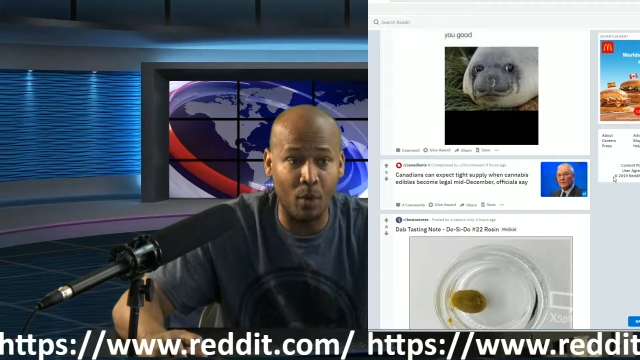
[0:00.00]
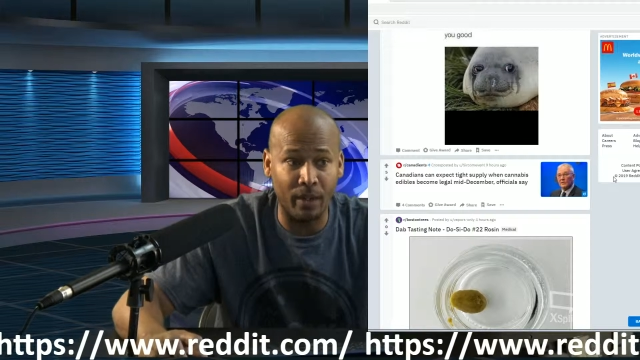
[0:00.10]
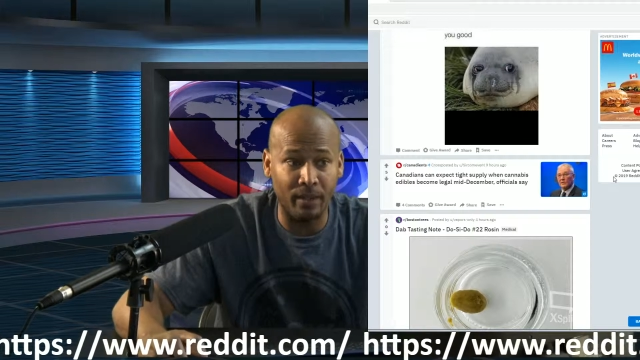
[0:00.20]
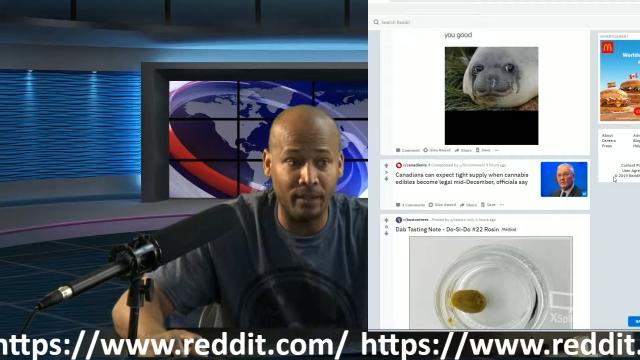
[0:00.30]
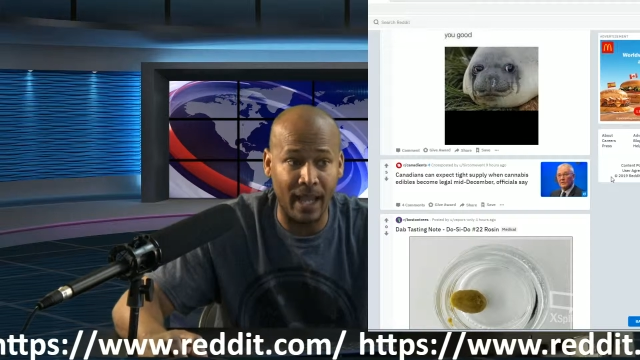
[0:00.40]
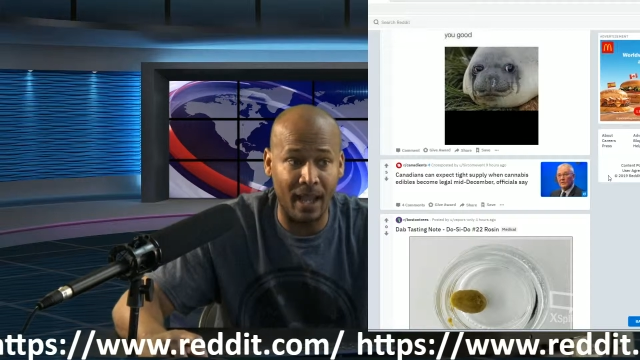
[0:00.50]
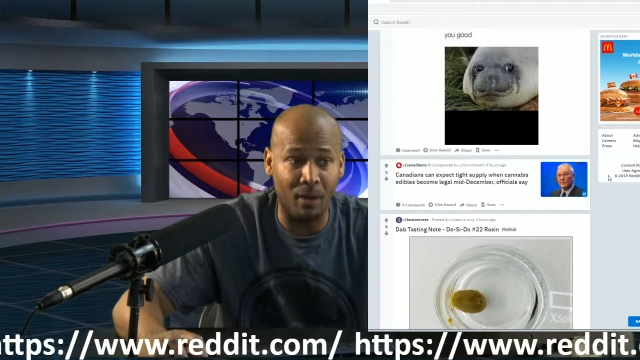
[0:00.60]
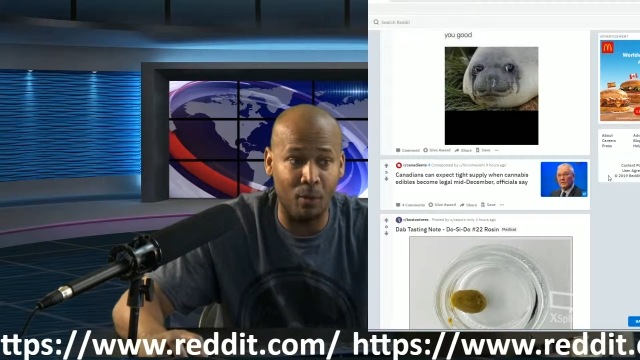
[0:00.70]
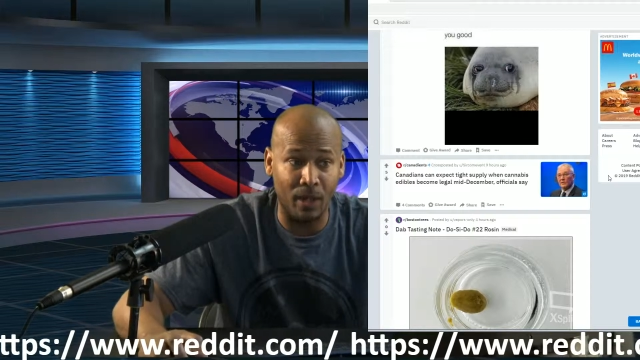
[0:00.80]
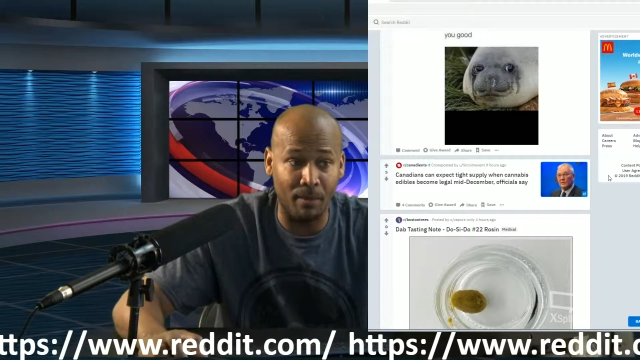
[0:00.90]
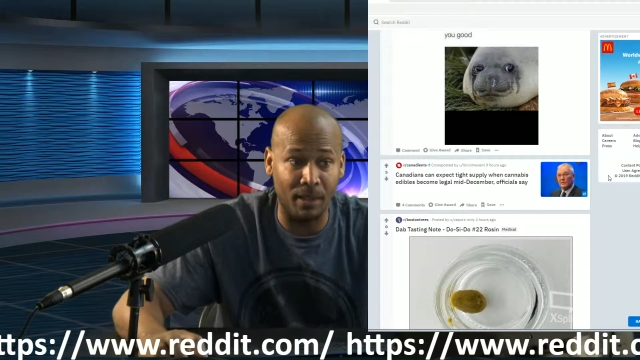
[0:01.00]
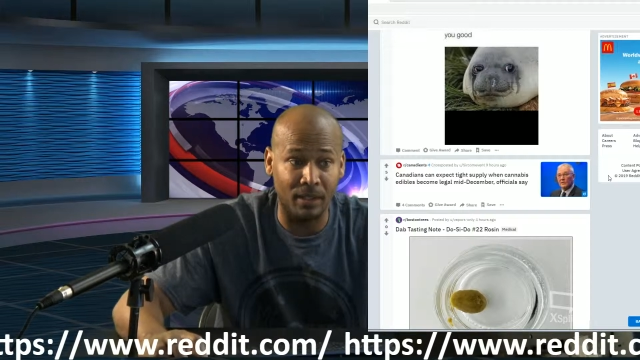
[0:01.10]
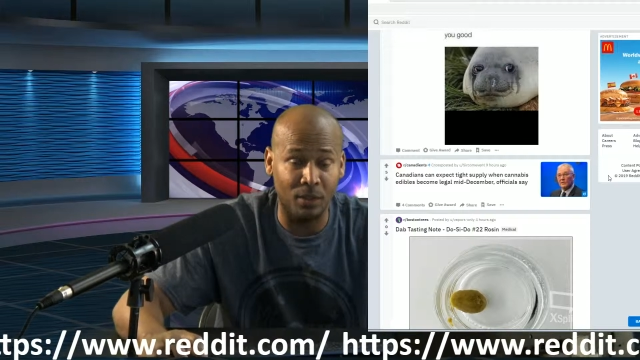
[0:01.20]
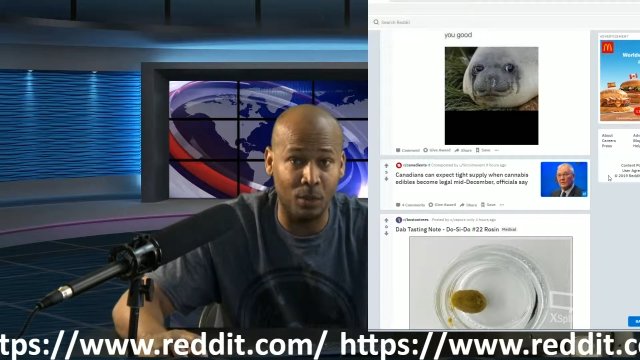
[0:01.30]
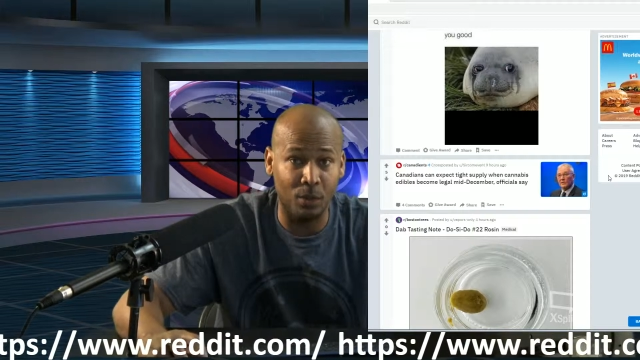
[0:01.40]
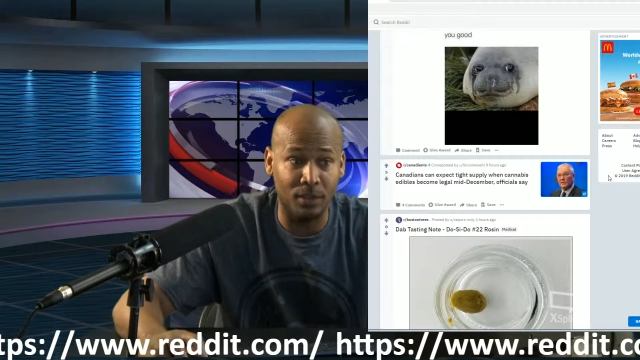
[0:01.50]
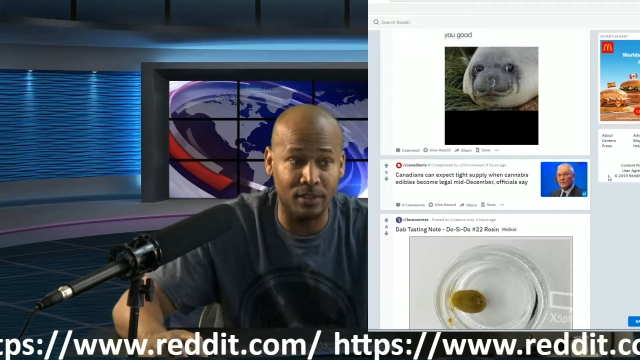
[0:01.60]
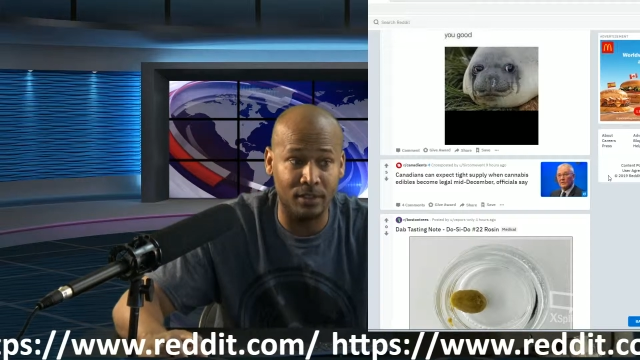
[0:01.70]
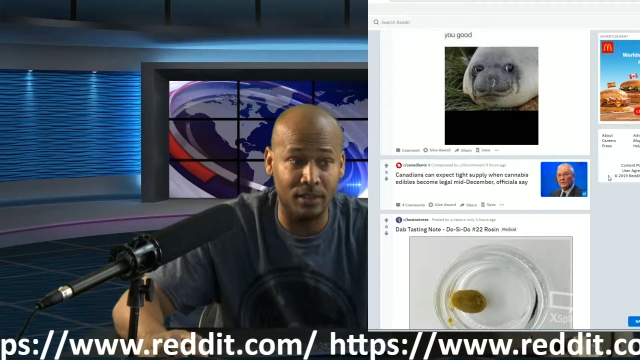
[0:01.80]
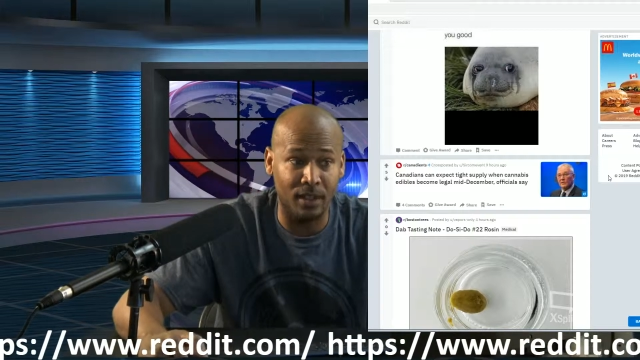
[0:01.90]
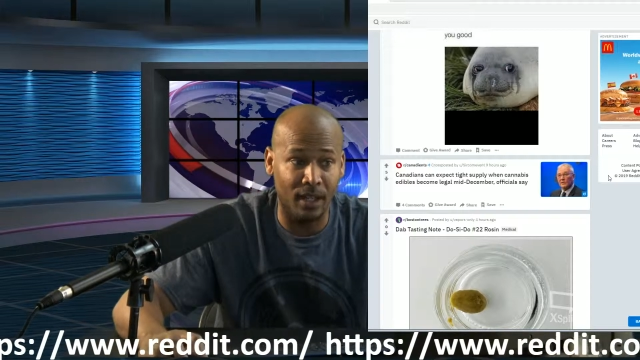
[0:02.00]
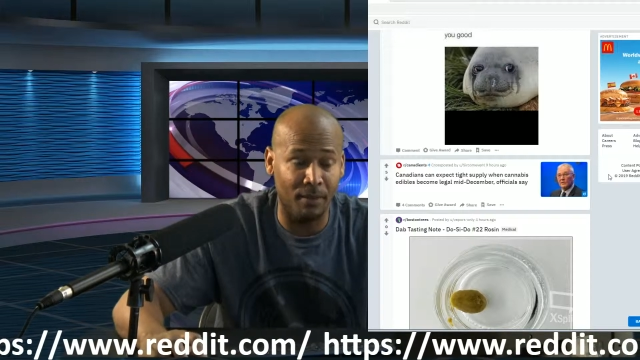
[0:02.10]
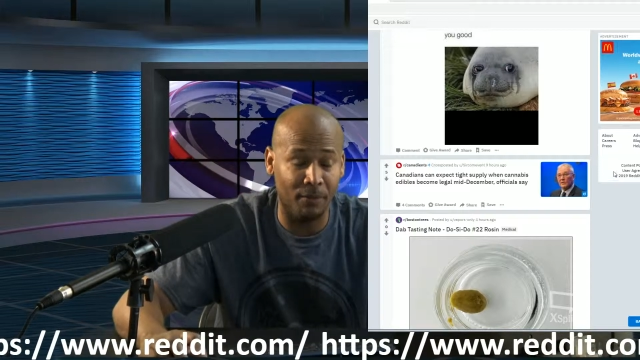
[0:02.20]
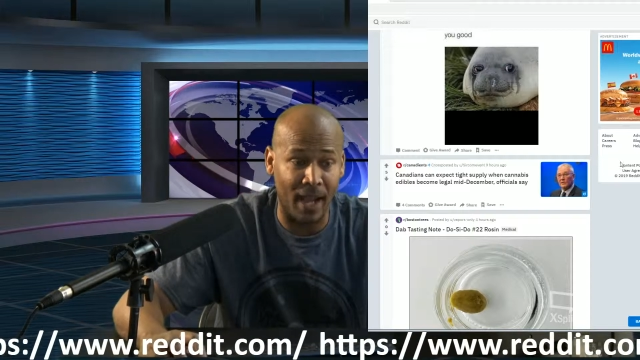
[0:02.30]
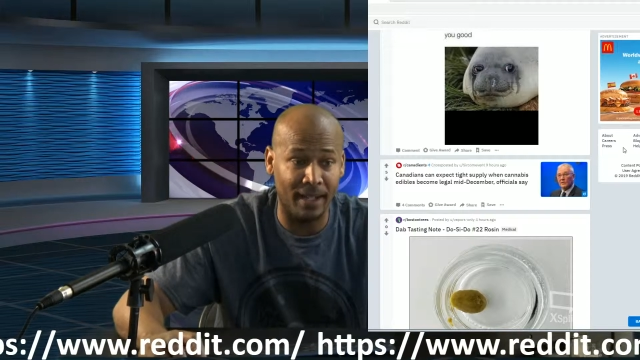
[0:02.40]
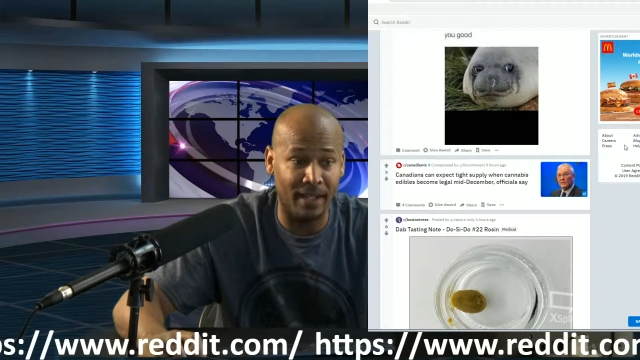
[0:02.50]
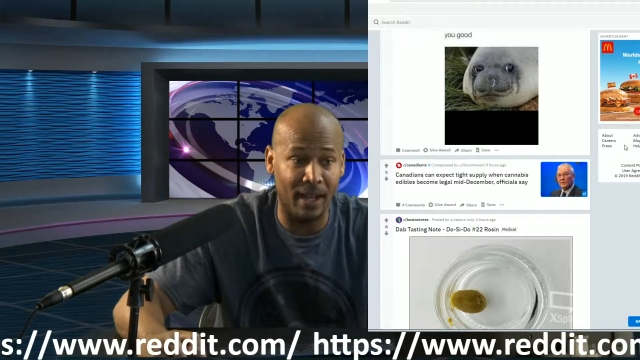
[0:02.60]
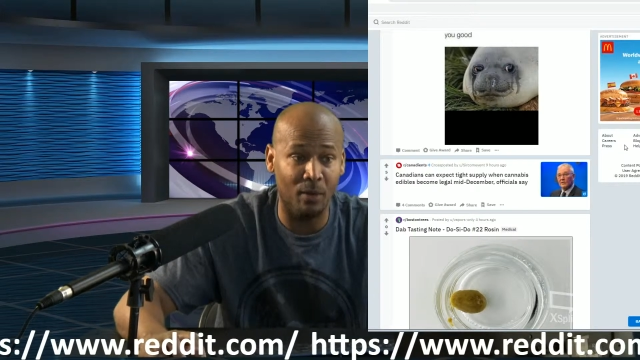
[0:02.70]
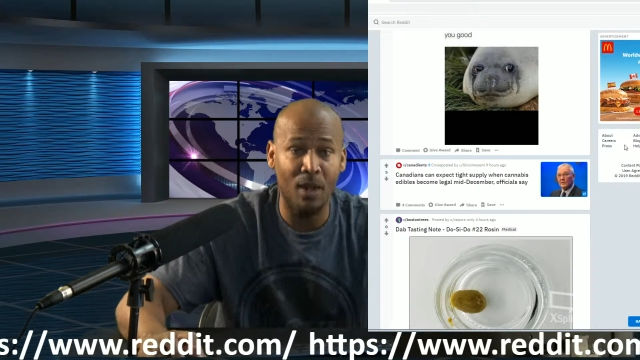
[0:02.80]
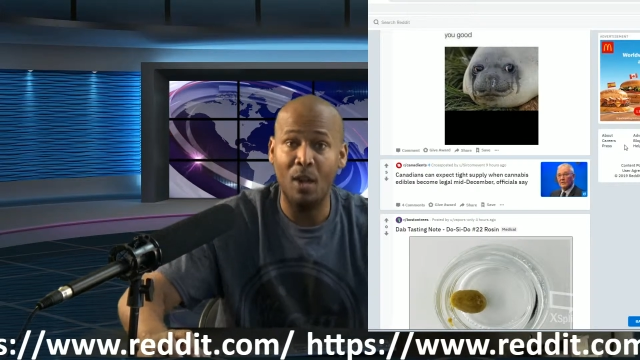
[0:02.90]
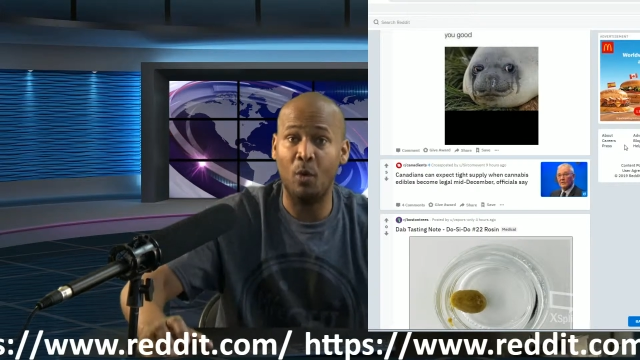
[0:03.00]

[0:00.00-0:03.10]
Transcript: it, now what I'm about to do is find out